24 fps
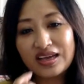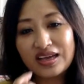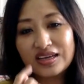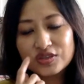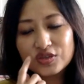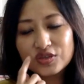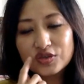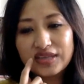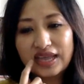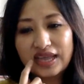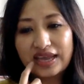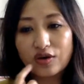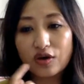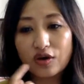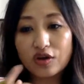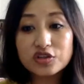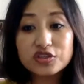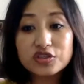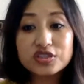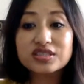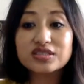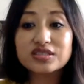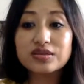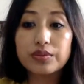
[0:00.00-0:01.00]
So
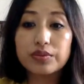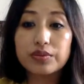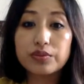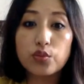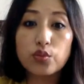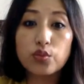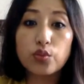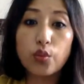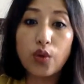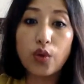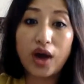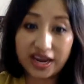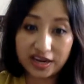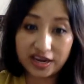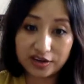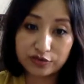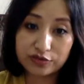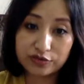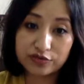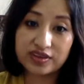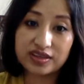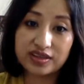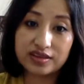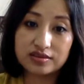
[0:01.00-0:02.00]
psychology is a wide
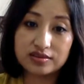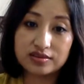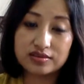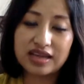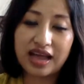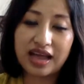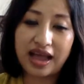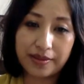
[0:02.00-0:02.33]
field.